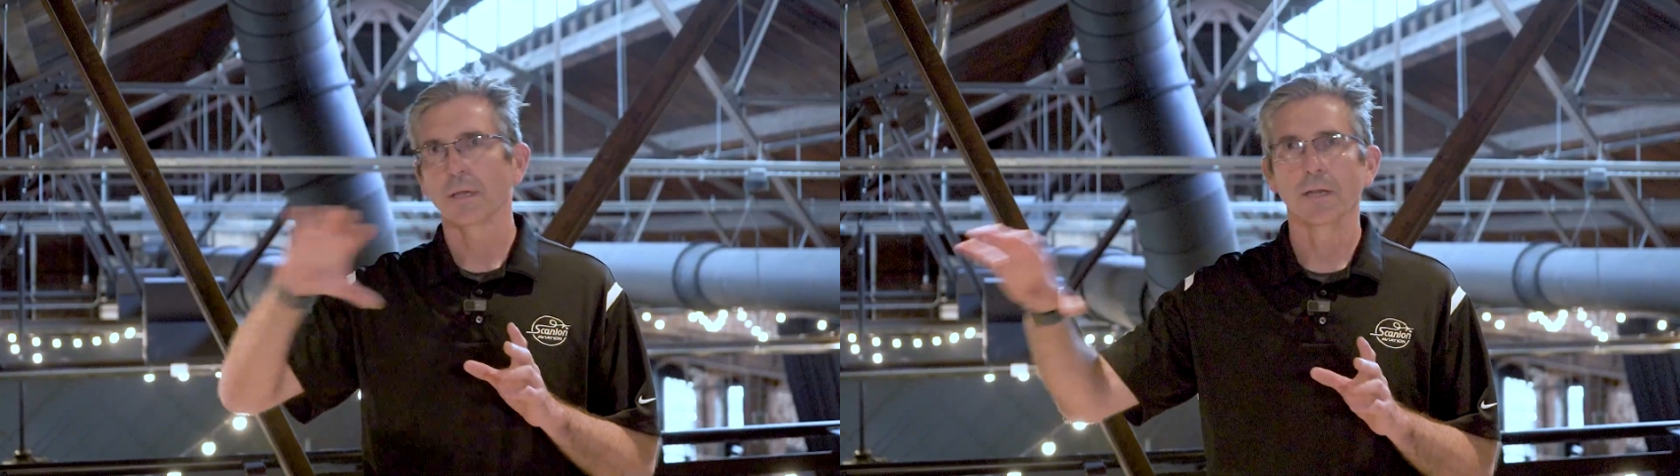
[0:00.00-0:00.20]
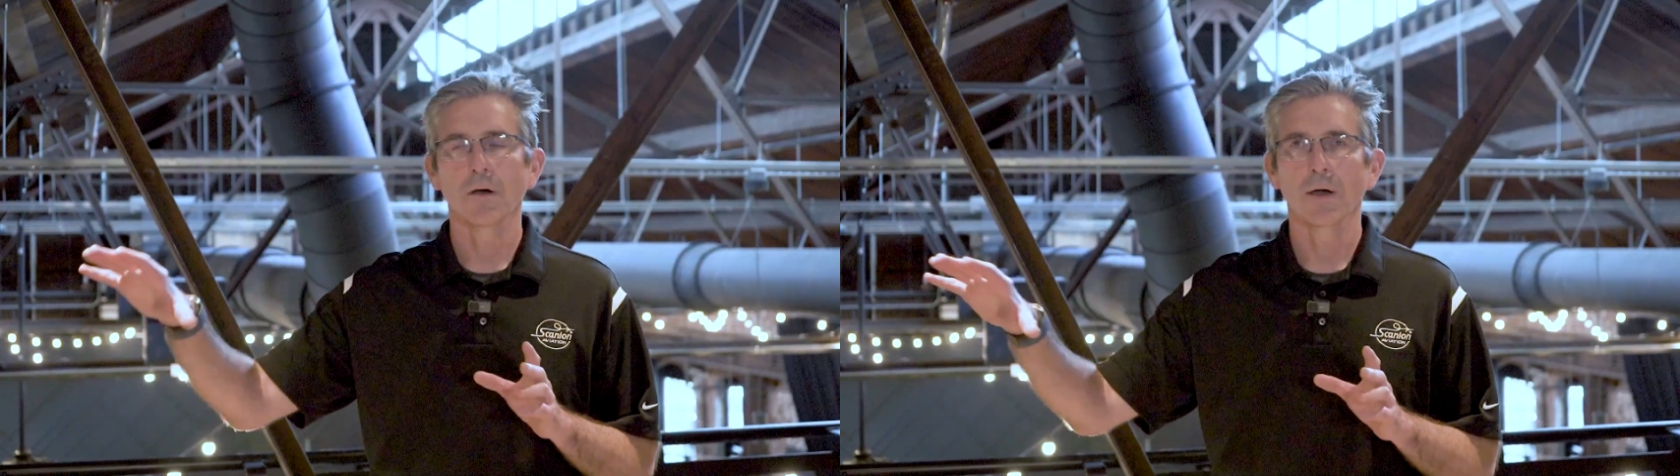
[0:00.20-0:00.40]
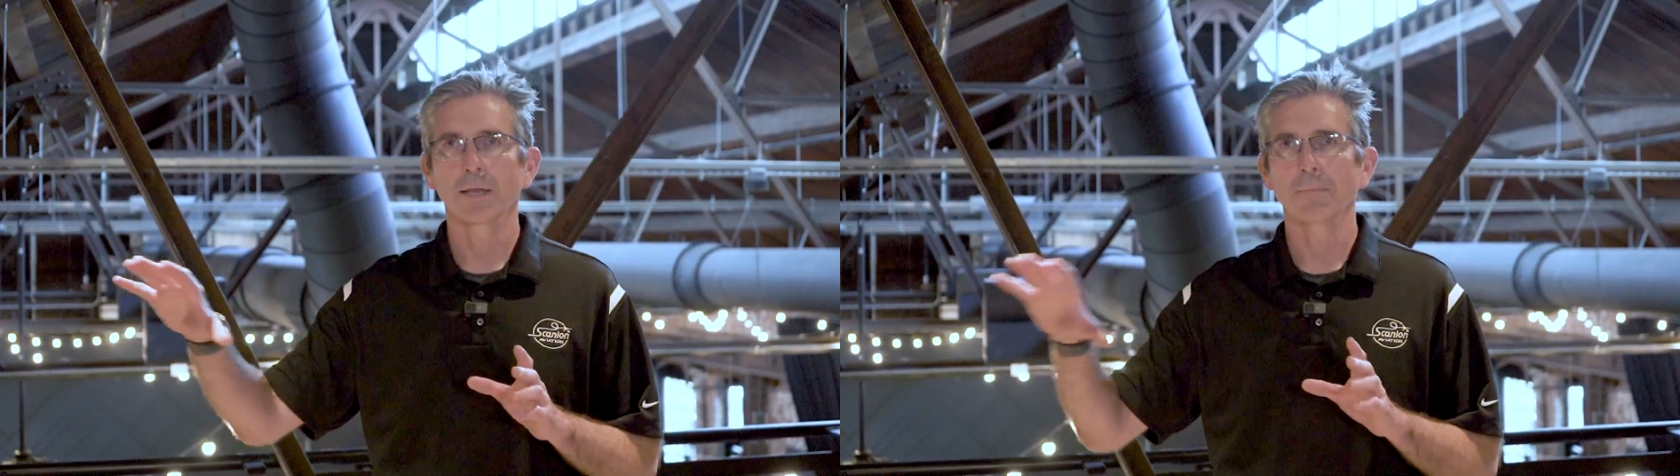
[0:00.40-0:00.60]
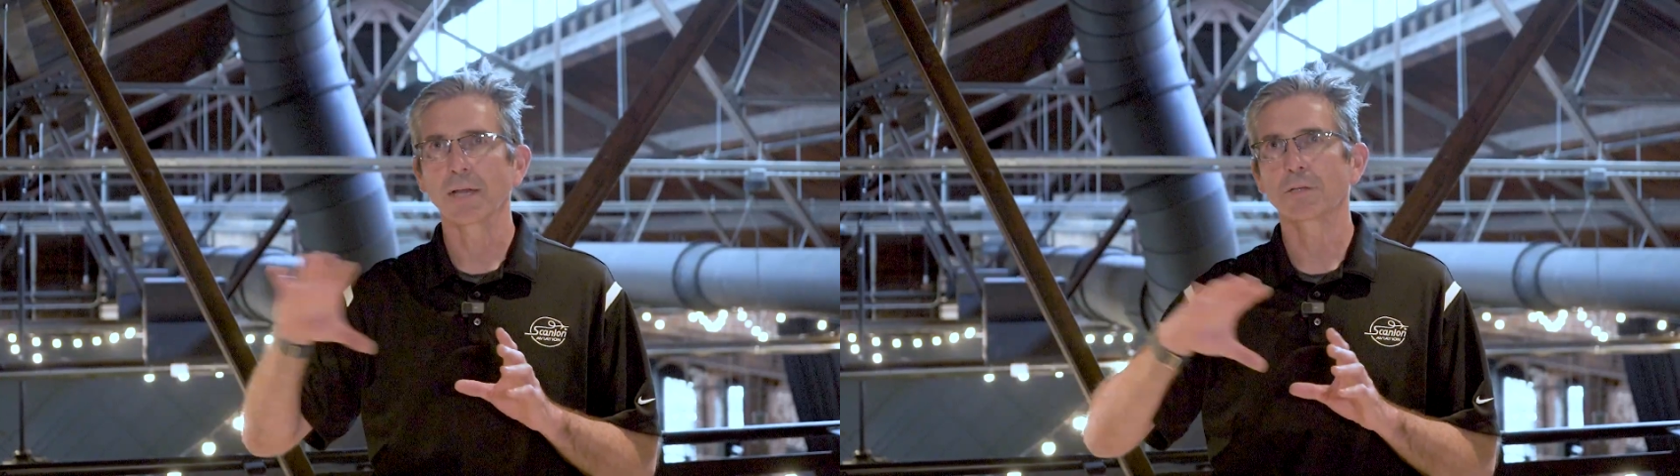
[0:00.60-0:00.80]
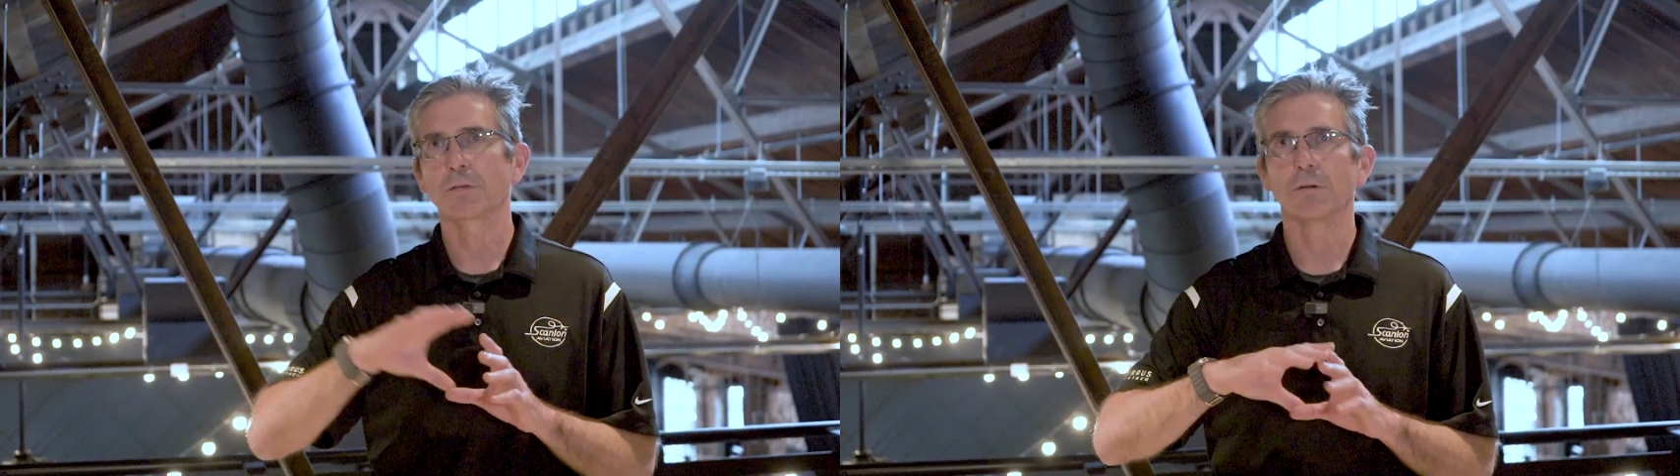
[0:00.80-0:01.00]
You know, I can
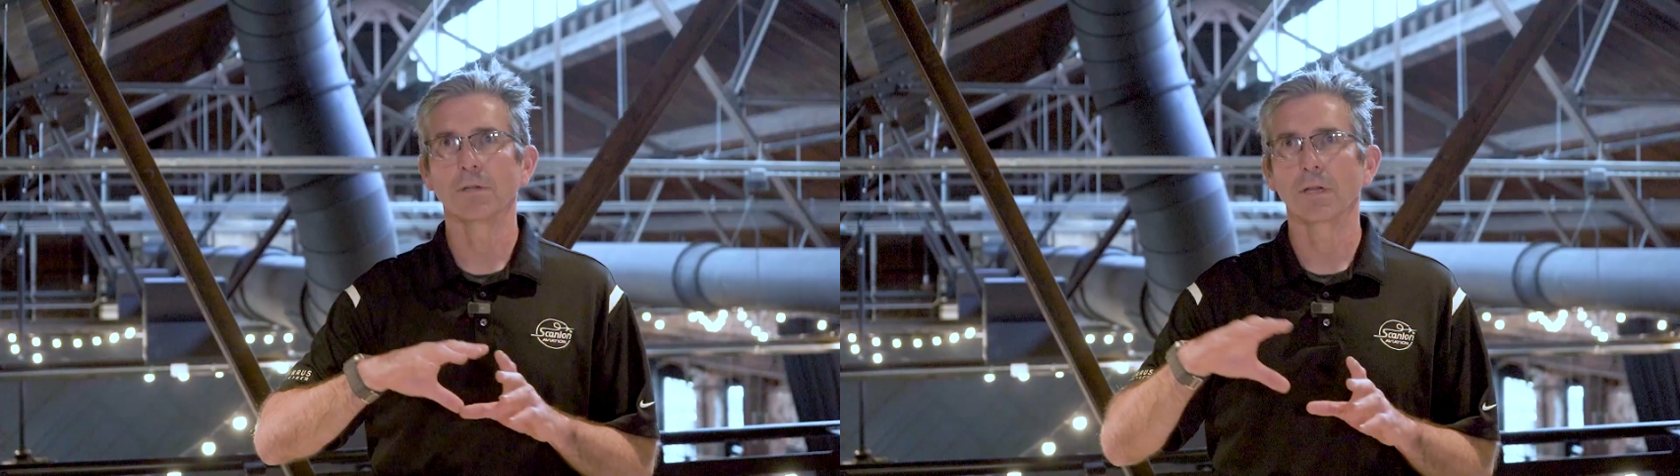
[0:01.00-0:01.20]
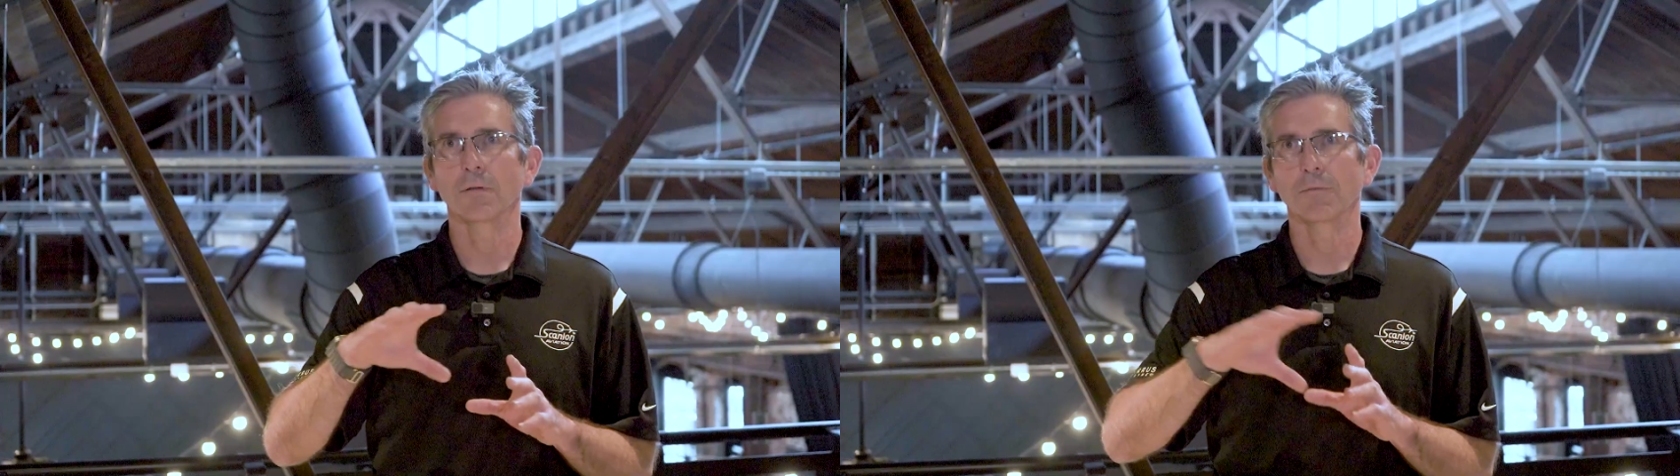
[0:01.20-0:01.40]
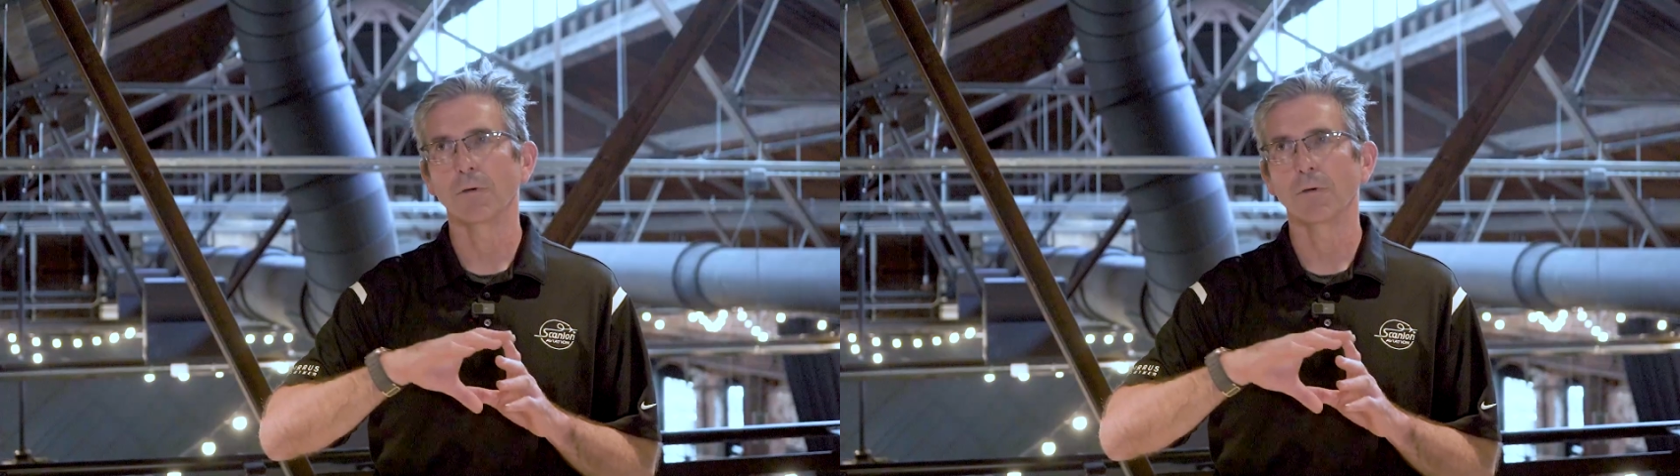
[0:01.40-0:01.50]
make sure that